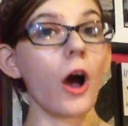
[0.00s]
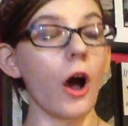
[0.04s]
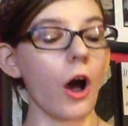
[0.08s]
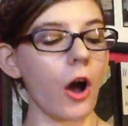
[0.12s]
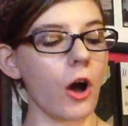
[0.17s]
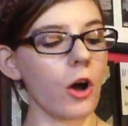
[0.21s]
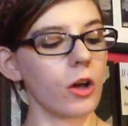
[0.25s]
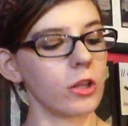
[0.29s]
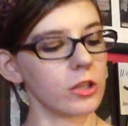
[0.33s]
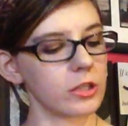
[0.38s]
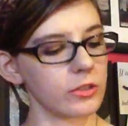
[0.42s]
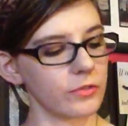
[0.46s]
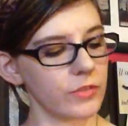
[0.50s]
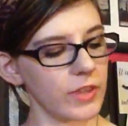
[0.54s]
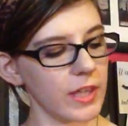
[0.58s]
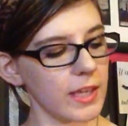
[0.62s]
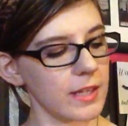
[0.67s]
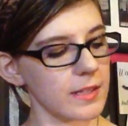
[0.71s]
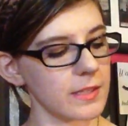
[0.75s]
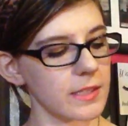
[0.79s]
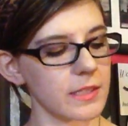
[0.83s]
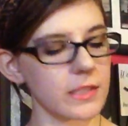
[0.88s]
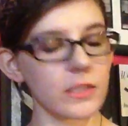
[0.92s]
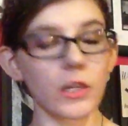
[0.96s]
all of
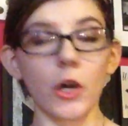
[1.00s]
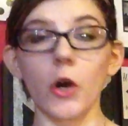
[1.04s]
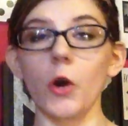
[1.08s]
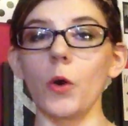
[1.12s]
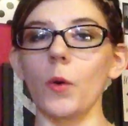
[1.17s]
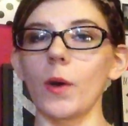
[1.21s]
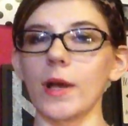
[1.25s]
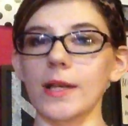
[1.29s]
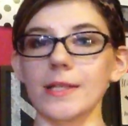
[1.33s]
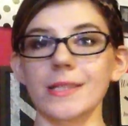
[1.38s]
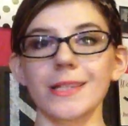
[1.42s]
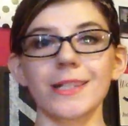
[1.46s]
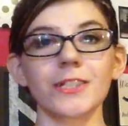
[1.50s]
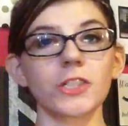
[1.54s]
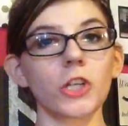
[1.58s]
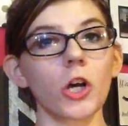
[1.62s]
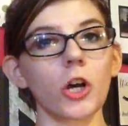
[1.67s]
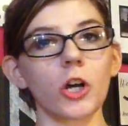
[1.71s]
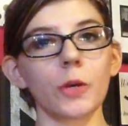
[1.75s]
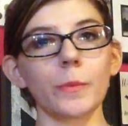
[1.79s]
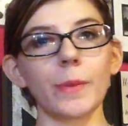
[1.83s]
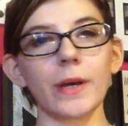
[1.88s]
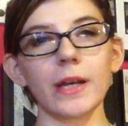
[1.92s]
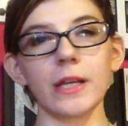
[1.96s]
these, so as I
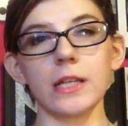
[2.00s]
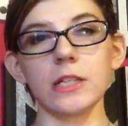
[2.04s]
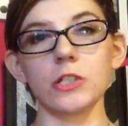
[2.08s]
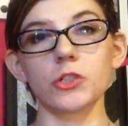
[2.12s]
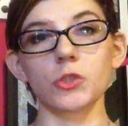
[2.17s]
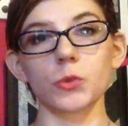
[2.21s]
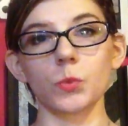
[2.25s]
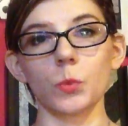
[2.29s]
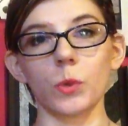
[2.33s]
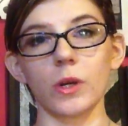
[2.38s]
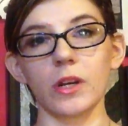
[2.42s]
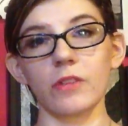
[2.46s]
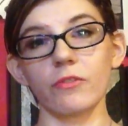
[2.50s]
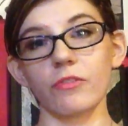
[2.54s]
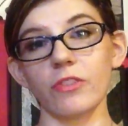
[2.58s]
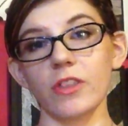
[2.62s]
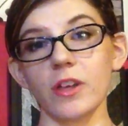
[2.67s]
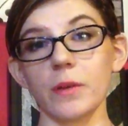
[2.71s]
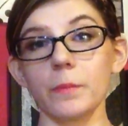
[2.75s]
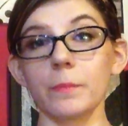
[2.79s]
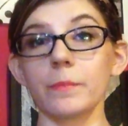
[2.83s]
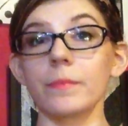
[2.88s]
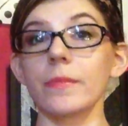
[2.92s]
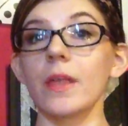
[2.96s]
talk about each one of
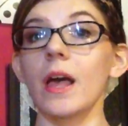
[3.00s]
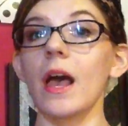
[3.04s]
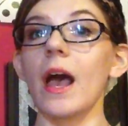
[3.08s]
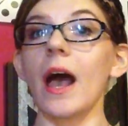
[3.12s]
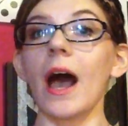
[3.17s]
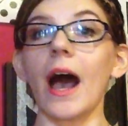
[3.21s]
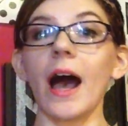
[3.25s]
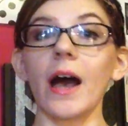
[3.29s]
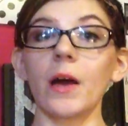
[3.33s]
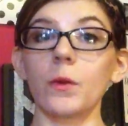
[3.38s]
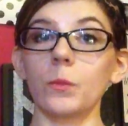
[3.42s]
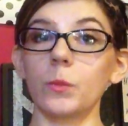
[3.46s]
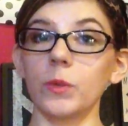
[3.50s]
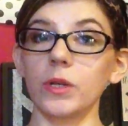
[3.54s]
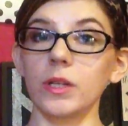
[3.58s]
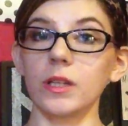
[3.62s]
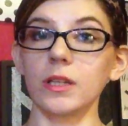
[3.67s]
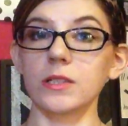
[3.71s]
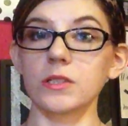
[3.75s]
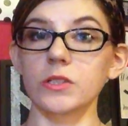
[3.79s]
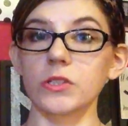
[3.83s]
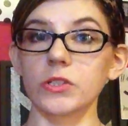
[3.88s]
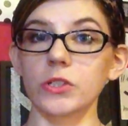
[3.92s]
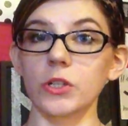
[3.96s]
them, I will
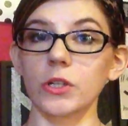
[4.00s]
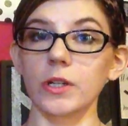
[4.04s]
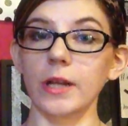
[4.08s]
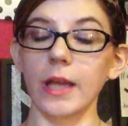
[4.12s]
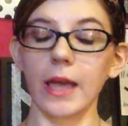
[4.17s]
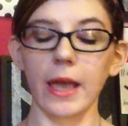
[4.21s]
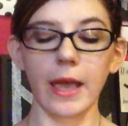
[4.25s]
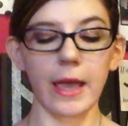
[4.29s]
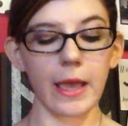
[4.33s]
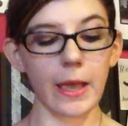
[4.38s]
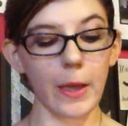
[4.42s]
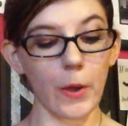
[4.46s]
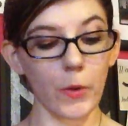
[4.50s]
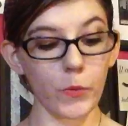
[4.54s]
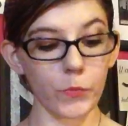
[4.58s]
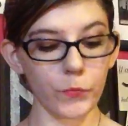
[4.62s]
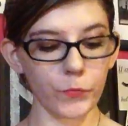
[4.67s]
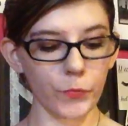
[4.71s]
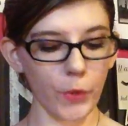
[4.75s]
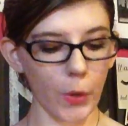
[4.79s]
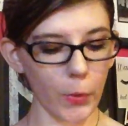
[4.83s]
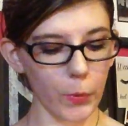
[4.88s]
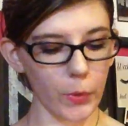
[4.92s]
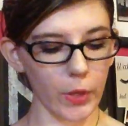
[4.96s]
insert a
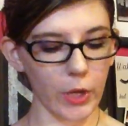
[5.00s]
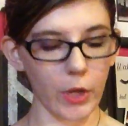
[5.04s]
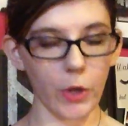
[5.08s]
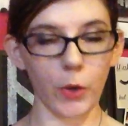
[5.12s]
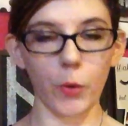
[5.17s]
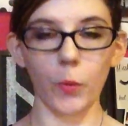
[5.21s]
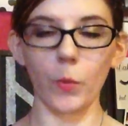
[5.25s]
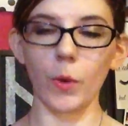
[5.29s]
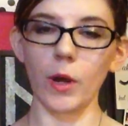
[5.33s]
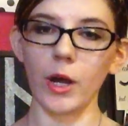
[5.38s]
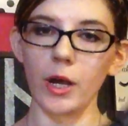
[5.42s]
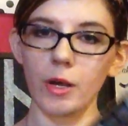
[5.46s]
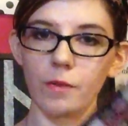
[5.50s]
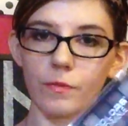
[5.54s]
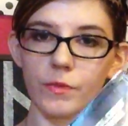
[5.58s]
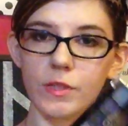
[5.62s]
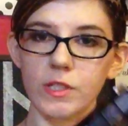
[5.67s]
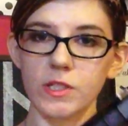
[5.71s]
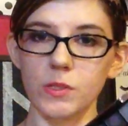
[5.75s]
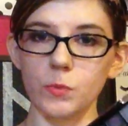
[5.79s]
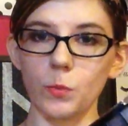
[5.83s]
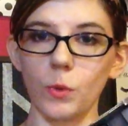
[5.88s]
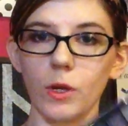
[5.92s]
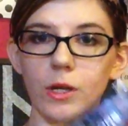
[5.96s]
photo of
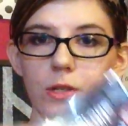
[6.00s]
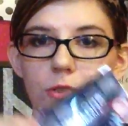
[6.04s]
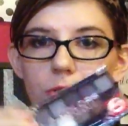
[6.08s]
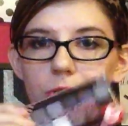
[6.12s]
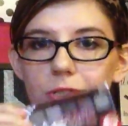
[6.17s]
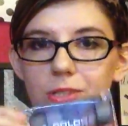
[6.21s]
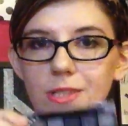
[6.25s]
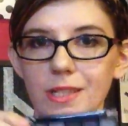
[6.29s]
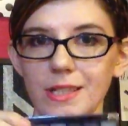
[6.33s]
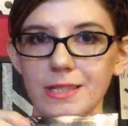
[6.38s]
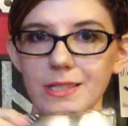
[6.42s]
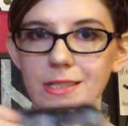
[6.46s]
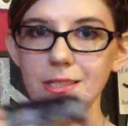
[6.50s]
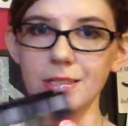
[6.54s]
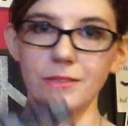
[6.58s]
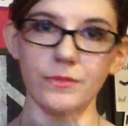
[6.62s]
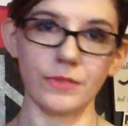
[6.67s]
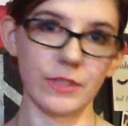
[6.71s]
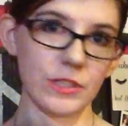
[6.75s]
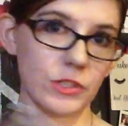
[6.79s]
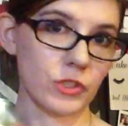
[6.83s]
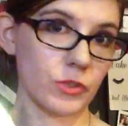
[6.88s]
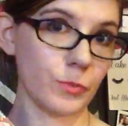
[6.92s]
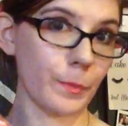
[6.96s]
the swatches I did
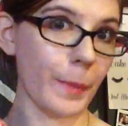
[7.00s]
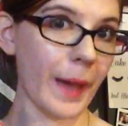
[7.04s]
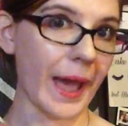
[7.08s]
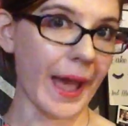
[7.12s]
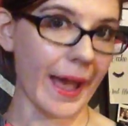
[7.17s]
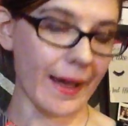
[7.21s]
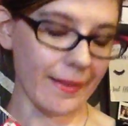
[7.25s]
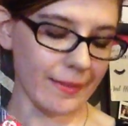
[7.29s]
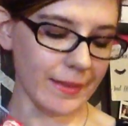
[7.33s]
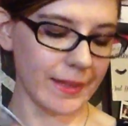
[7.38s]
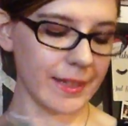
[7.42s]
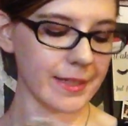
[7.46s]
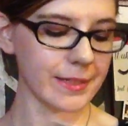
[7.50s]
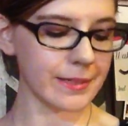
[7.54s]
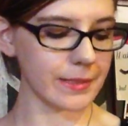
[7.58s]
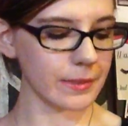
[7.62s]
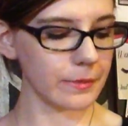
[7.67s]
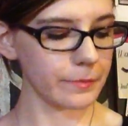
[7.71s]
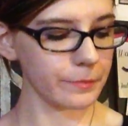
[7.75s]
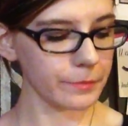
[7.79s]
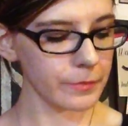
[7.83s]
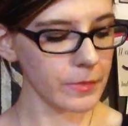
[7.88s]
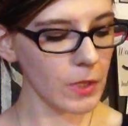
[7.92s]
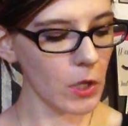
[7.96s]
of each palette.
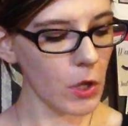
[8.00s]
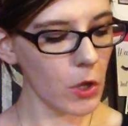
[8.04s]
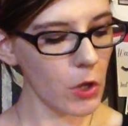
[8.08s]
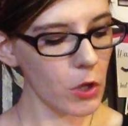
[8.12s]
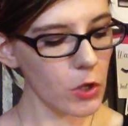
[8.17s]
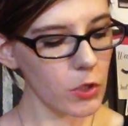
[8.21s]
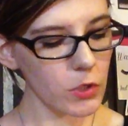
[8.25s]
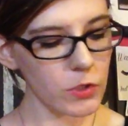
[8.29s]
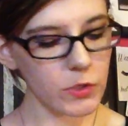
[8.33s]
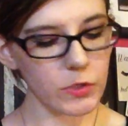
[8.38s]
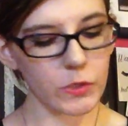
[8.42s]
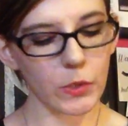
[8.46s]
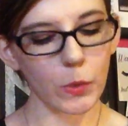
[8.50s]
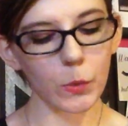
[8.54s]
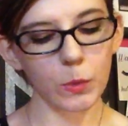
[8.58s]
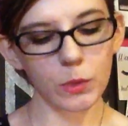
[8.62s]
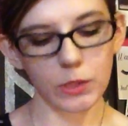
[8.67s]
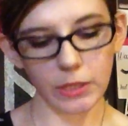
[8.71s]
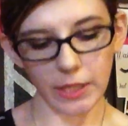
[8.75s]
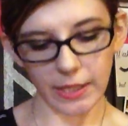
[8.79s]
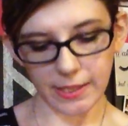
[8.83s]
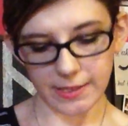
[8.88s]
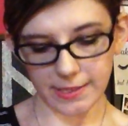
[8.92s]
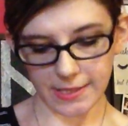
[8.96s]
So
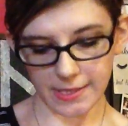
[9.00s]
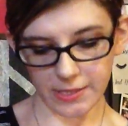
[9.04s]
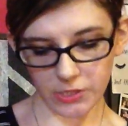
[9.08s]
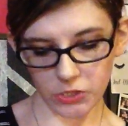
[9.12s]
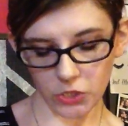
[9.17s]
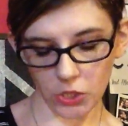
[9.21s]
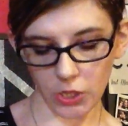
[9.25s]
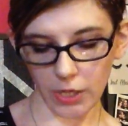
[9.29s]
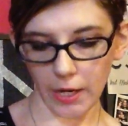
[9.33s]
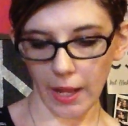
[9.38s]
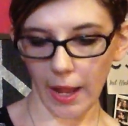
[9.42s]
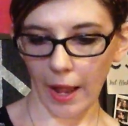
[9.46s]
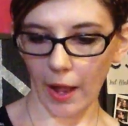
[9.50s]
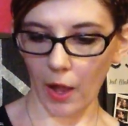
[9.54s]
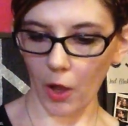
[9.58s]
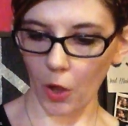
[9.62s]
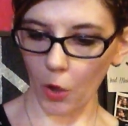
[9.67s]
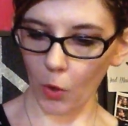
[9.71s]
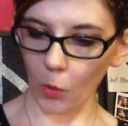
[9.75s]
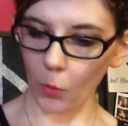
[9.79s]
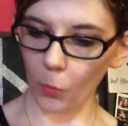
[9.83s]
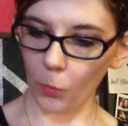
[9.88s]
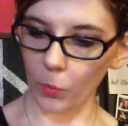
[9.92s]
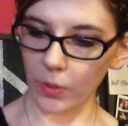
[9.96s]
let's start
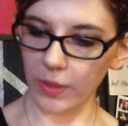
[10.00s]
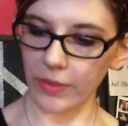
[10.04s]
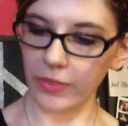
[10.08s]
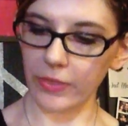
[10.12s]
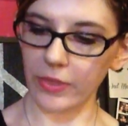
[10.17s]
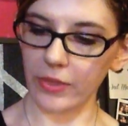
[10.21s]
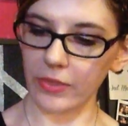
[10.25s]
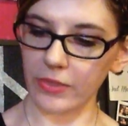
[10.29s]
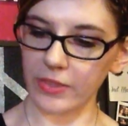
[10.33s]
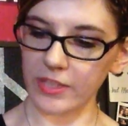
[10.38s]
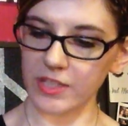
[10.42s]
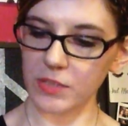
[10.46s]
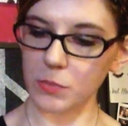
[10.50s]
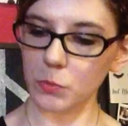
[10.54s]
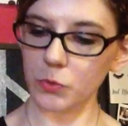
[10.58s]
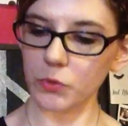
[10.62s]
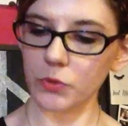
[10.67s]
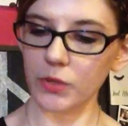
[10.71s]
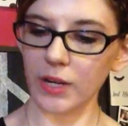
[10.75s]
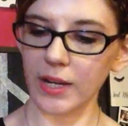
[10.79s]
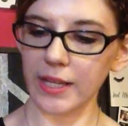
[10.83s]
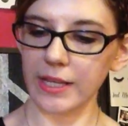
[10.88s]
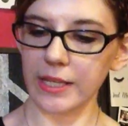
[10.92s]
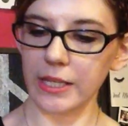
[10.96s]
out with this
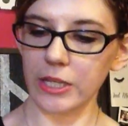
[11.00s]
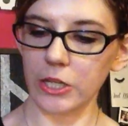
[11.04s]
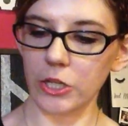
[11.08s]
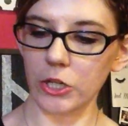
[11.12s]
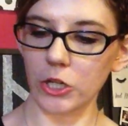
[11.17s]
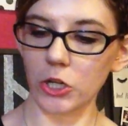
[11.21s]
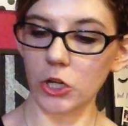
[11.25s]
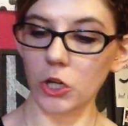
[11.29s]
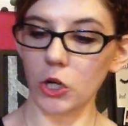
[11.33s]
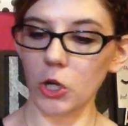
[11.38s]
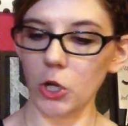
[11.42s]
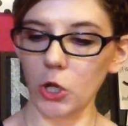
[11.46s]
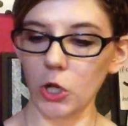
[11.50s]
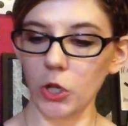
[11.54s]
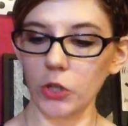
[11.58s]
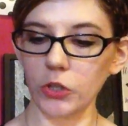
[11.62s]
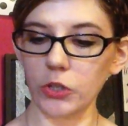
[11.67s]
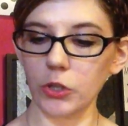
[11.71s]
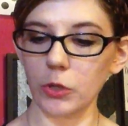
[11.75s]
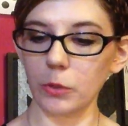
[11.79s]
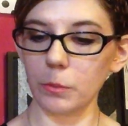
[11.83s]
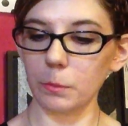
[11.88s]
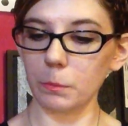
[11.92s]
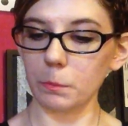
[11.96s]
one right here
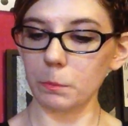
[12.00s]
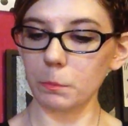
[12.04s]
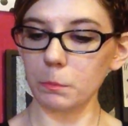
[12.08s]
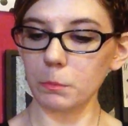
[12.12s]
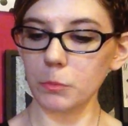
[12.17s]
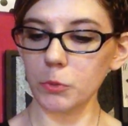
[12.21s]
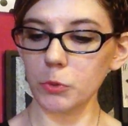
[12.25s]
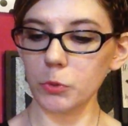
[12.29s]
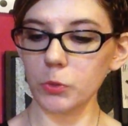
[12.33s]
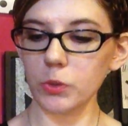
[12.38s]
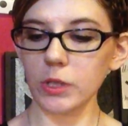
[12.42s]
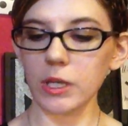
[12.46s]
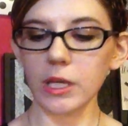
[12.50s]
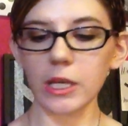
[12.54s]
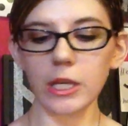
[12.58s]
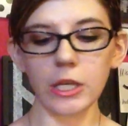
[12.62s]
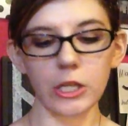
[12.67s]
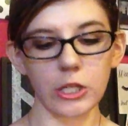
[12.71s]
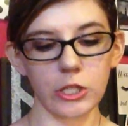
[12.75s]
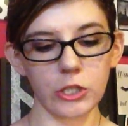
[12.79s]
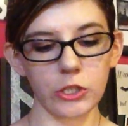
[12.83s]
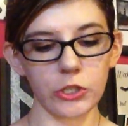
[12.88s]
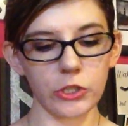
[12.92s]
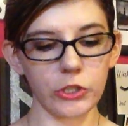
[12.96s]
called
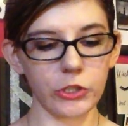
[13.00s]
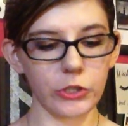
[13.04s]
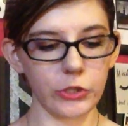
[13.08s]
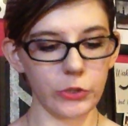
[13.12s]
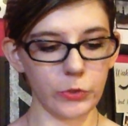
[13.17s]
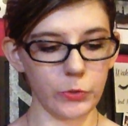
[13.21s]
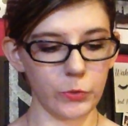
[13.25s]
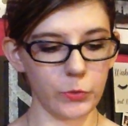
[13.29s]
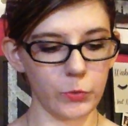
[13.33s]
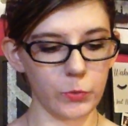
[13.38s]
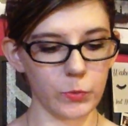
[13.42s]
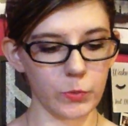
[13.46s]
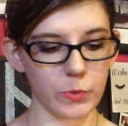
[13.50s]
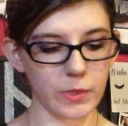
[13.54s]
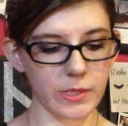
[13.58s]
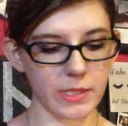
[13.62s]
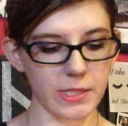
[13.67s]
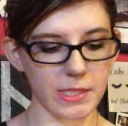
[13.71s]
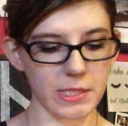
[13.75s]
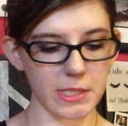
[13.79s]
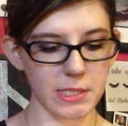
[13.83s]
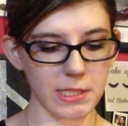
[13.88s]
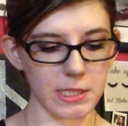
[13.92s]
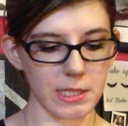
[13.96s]
Moody
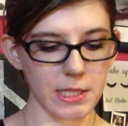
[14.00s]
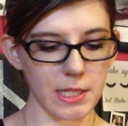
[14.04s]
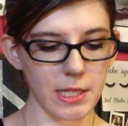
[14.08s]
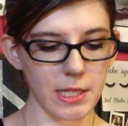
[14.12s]
Hues,